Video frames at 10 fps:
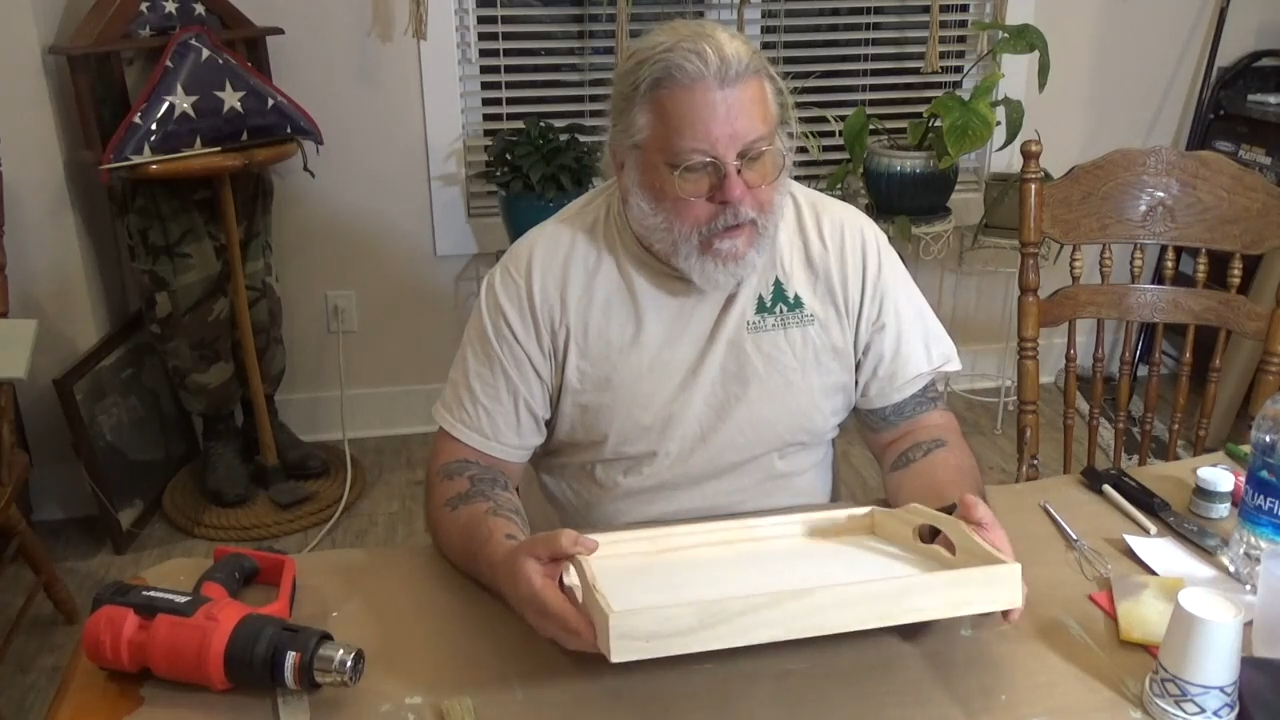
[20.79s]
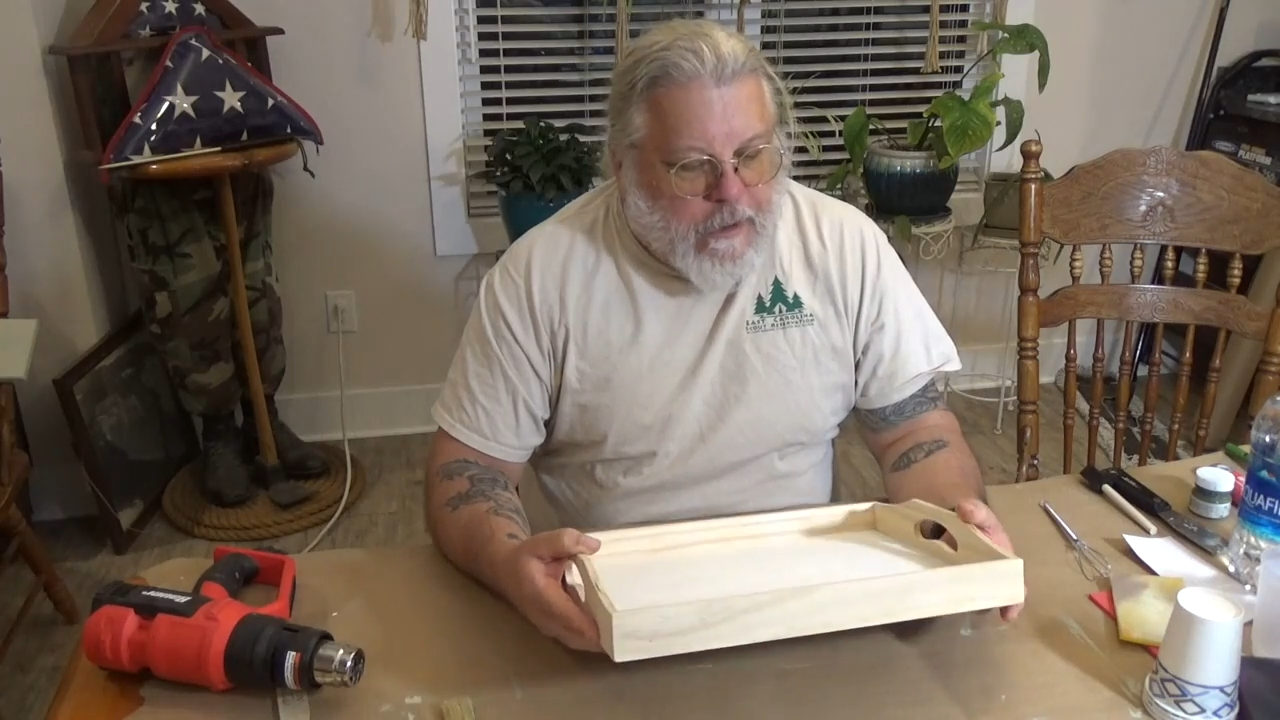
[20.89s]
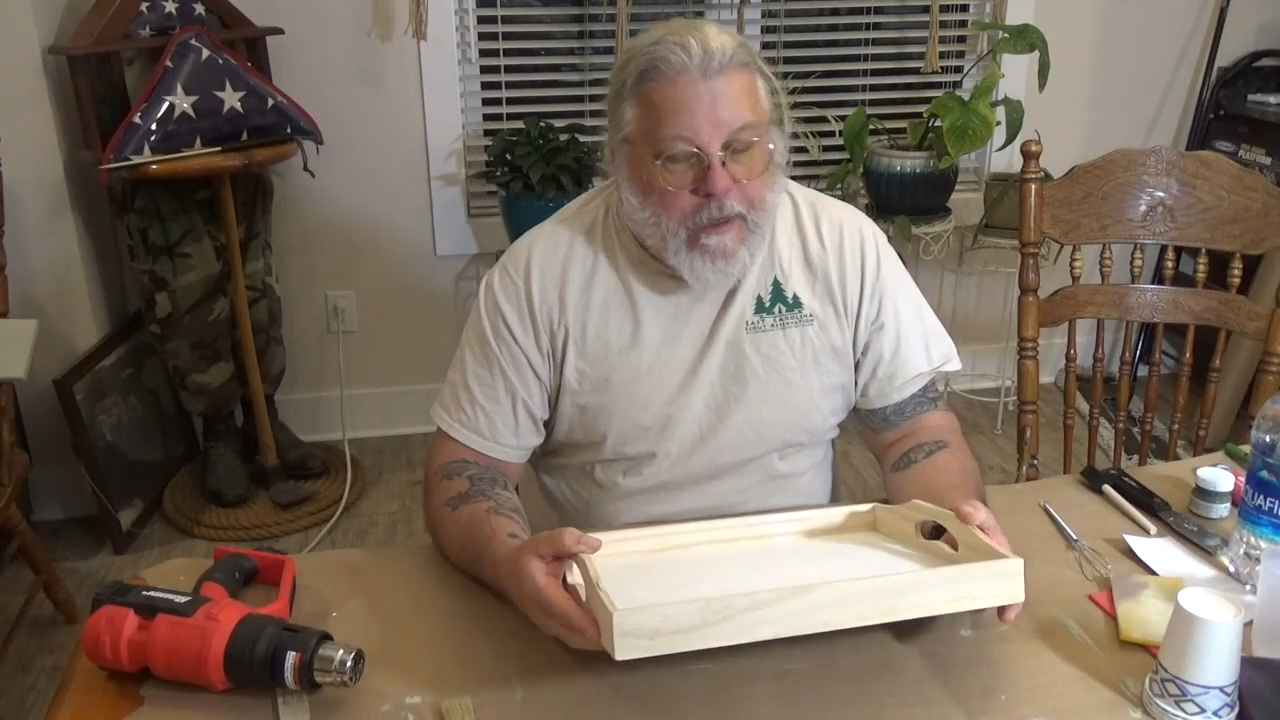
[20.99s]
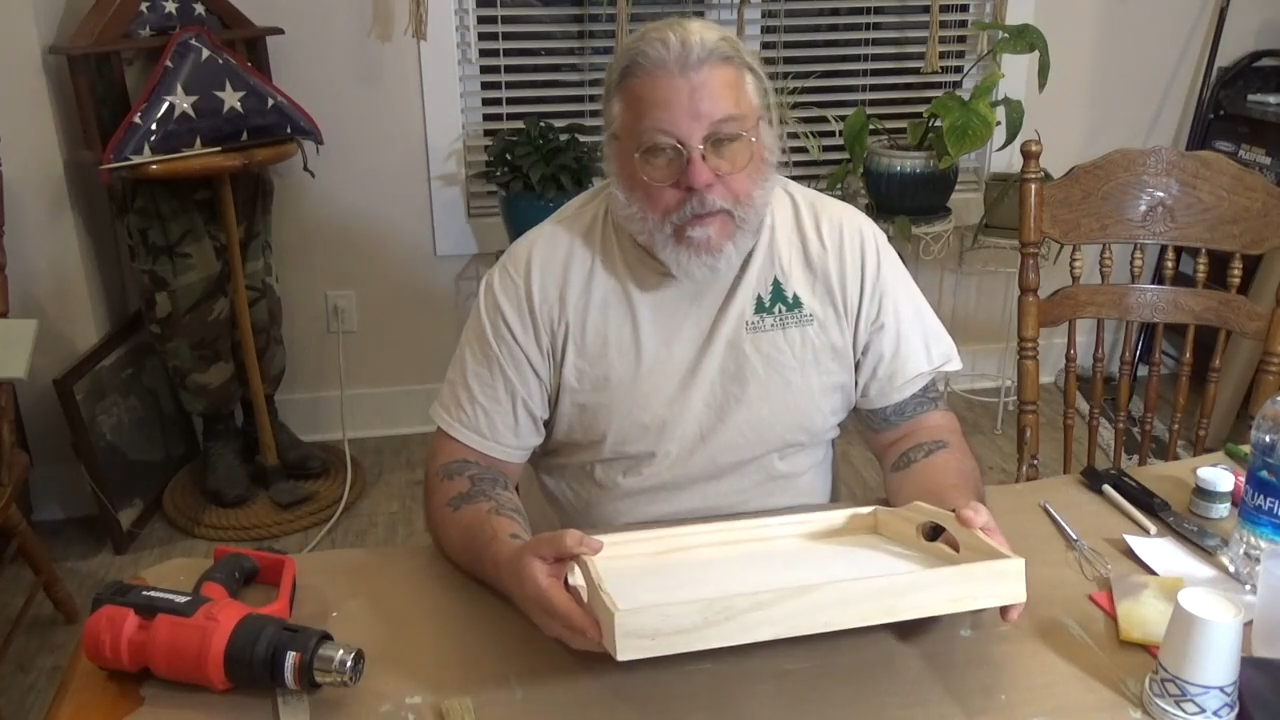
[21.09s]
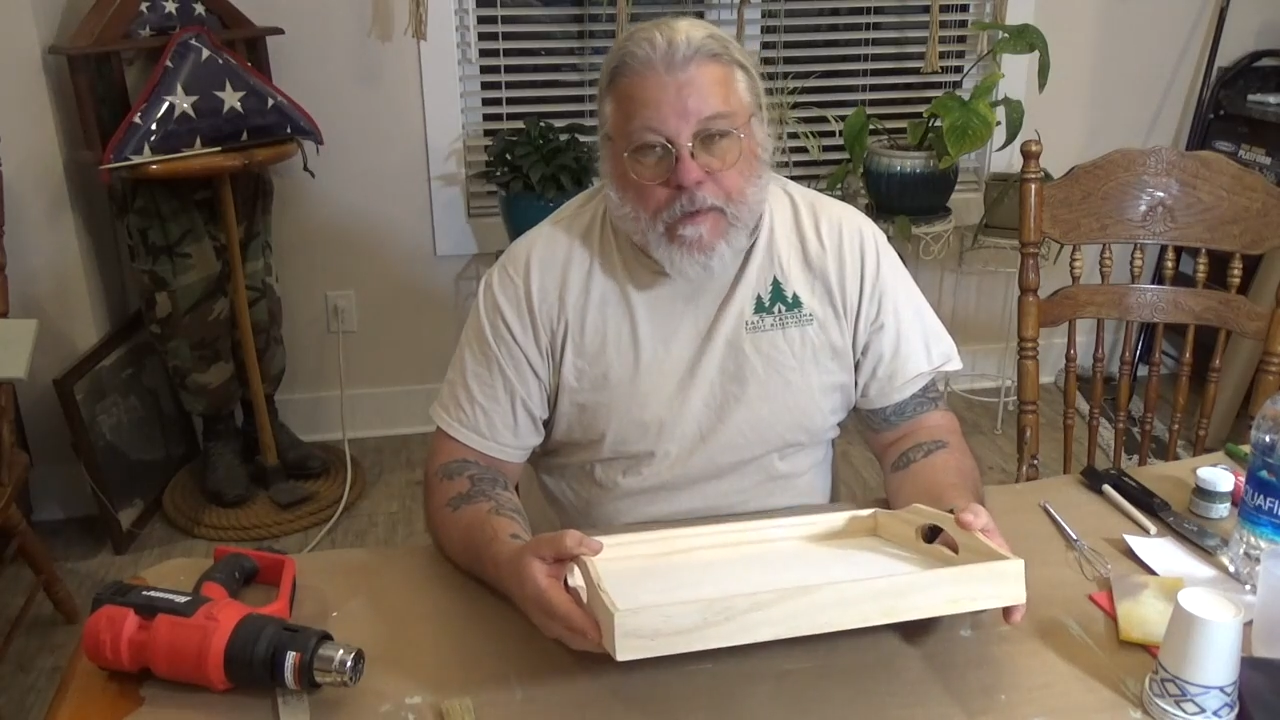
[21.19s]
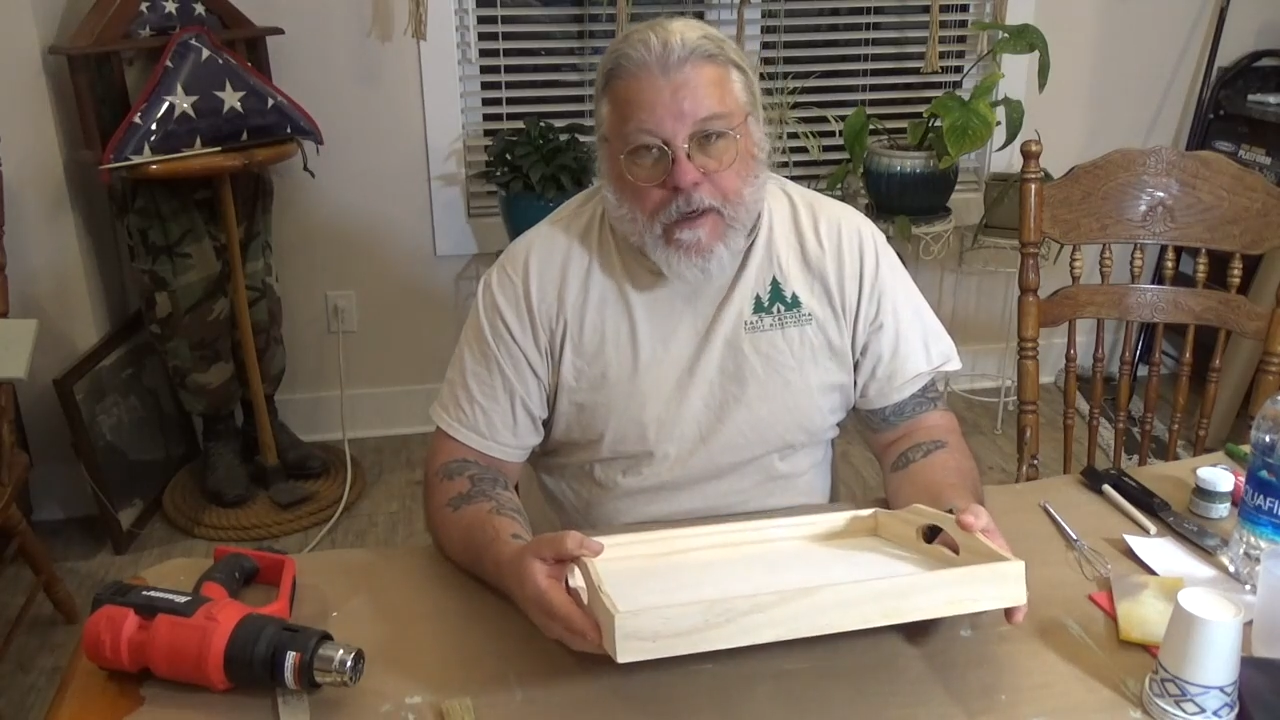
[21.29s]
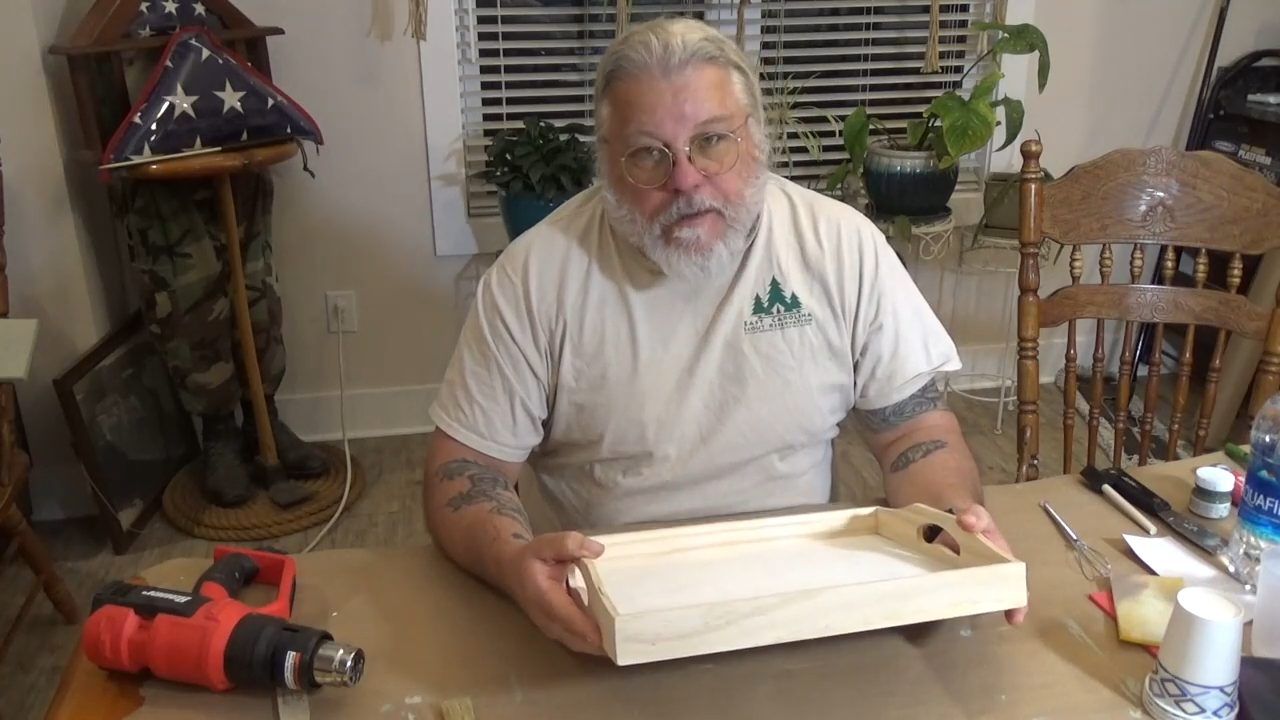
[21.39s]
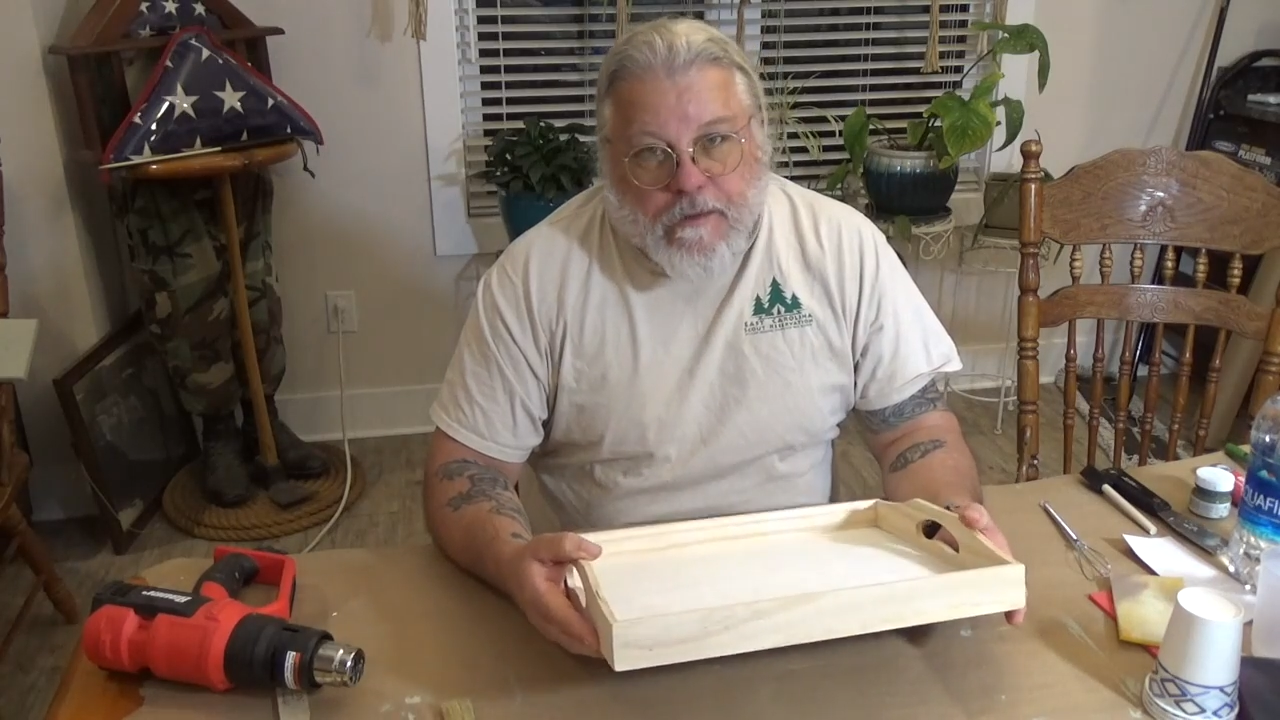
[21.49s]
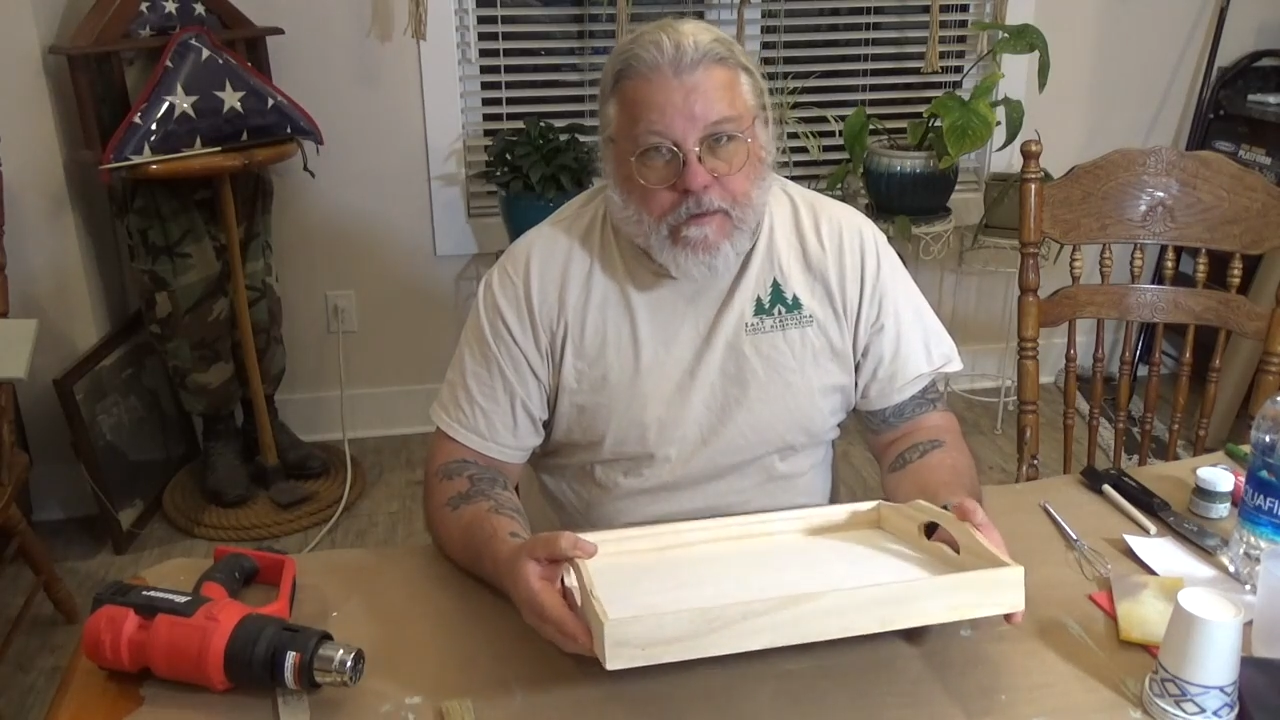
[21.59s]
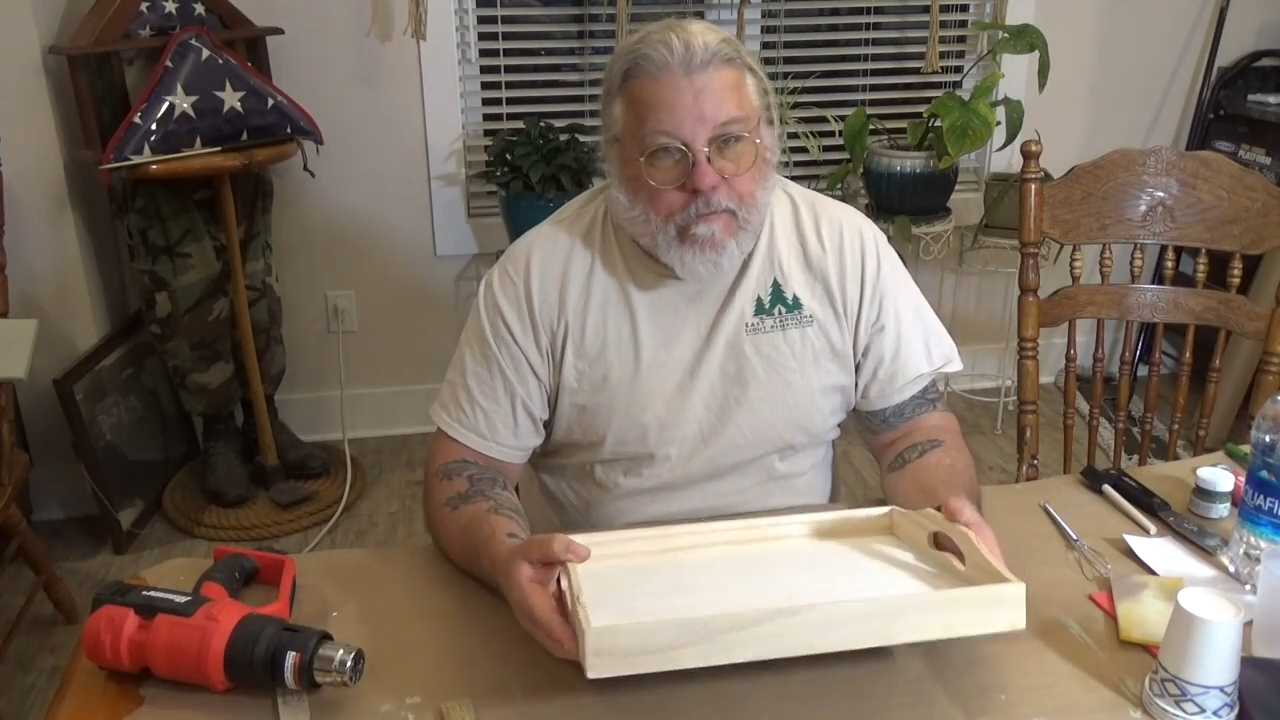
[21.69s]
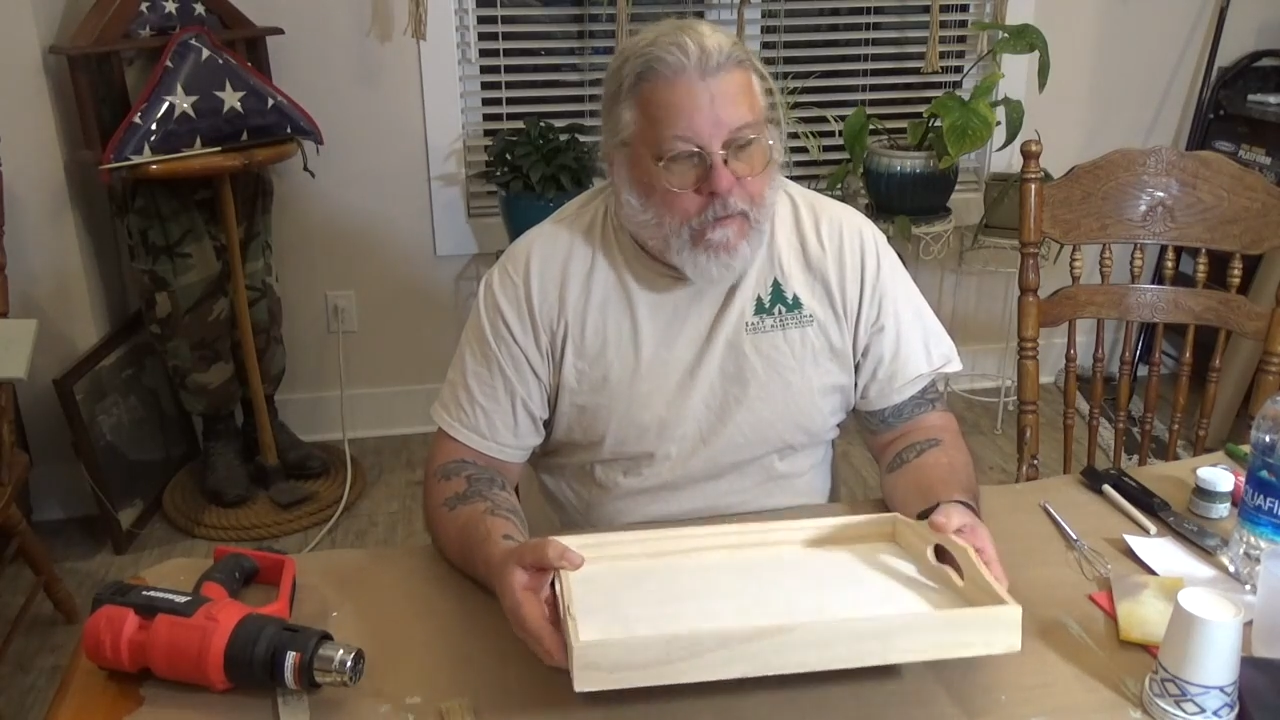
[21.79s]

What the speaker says: going to decoupage it